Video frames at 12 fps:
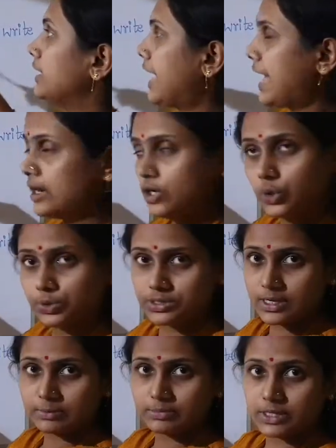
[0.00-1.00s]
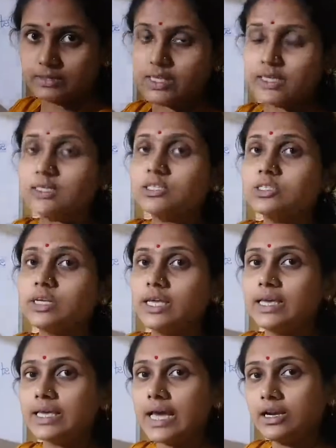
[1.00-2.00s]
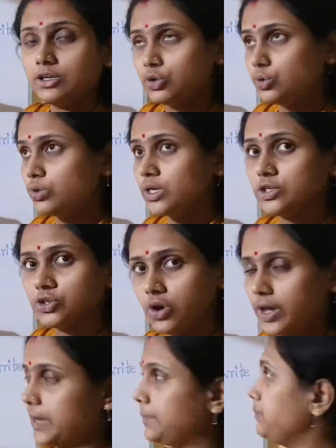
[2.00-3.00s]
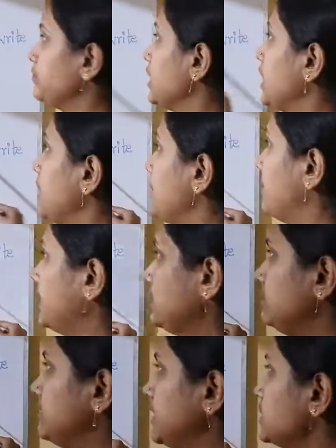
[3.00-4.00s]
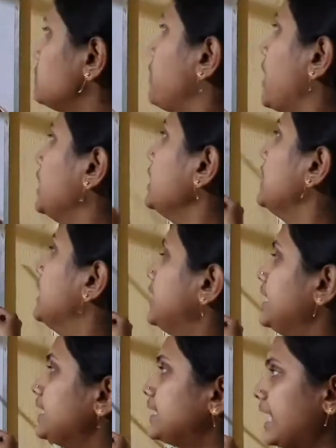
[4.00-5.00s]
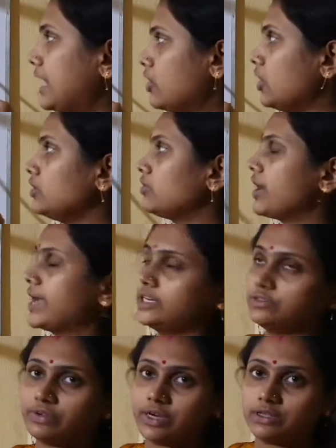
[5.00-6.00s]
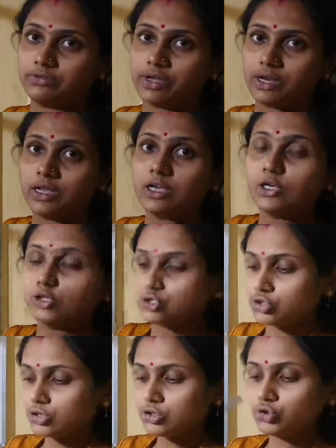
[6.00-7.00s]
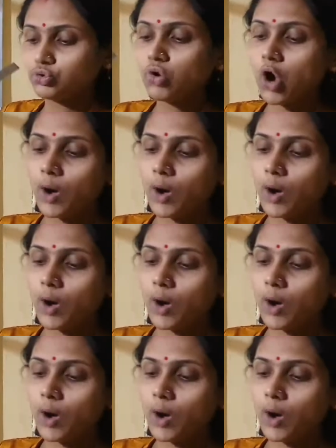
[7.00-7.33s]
can do something, that is he can do the drawing. But in this part, he cannot write very well. So, two